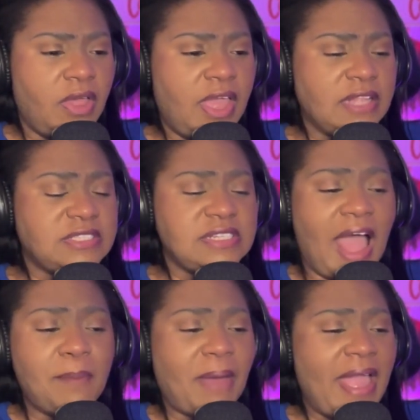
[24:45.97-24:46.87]
It's
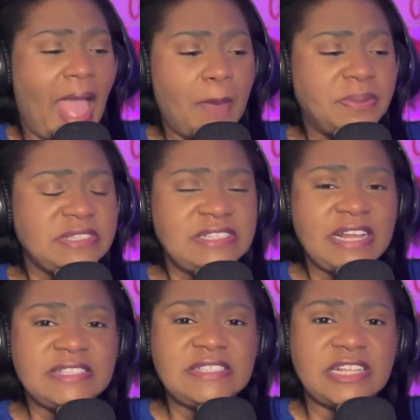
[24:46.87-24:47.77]
not by
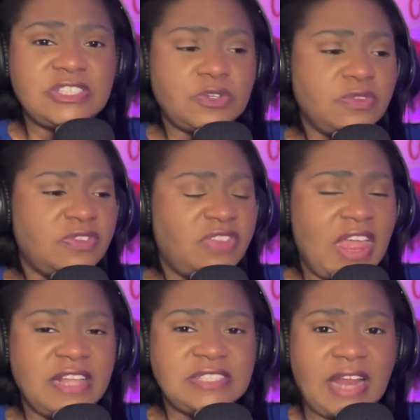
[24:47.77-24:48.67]
happenstance that certain
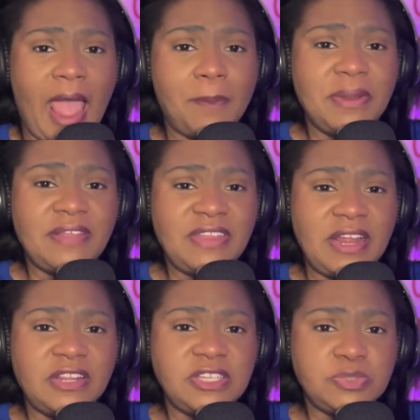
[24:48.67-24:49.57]
things that happen at
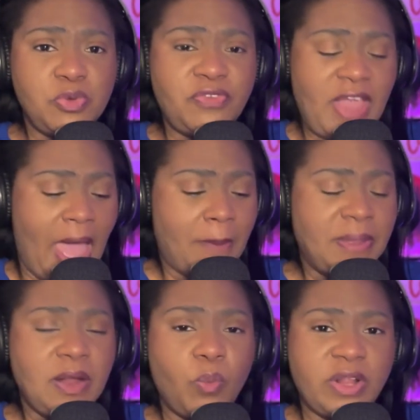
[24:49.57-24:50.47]
the end of this movie
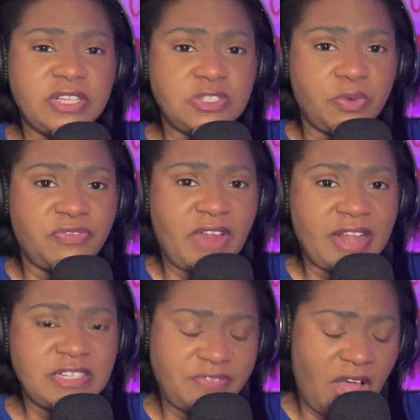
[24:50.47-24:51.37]
happen and what it's
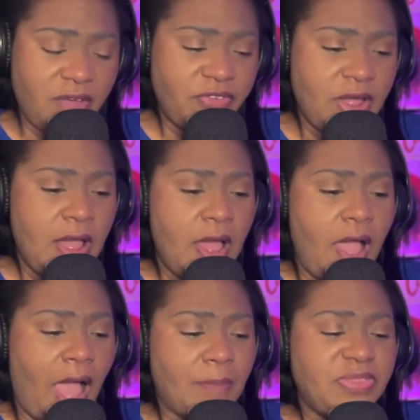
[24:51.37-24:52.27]
reflective of.
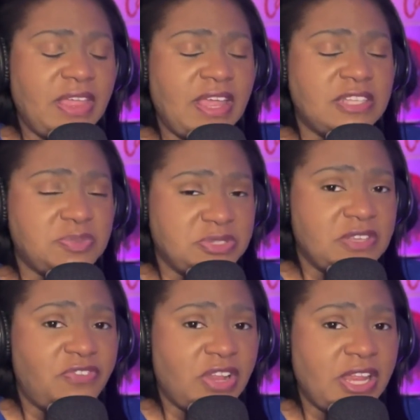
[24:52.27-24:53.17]
I'm thinking
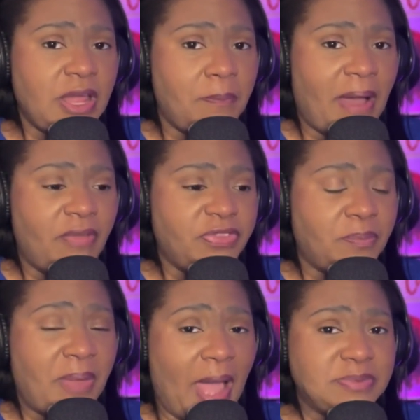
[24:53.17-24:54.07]
specifically about
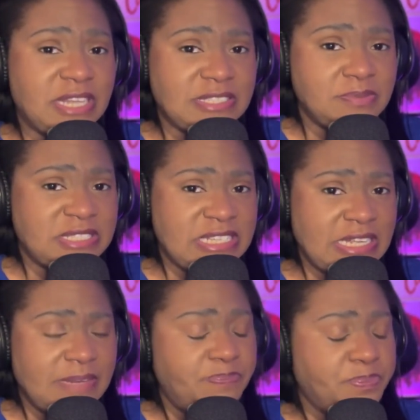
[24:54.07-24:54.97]
the baptism
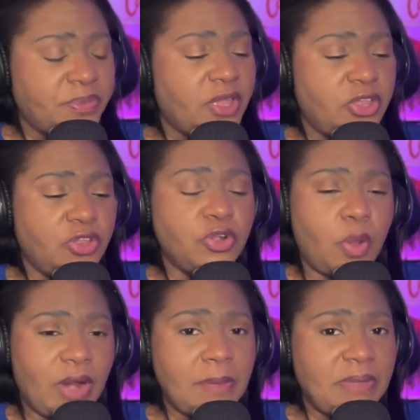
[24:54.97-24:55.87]
scene. You'll
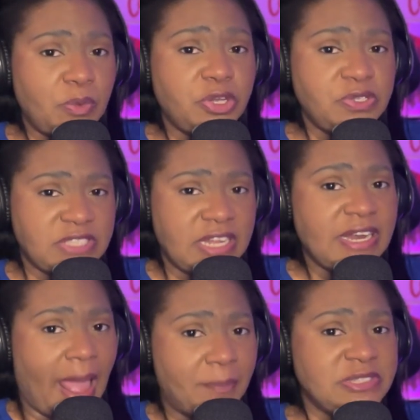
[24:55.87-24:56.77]
know what I mean when you see it.
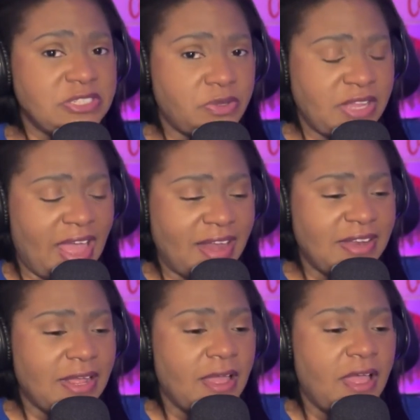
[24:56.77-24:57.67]
It happens near the end.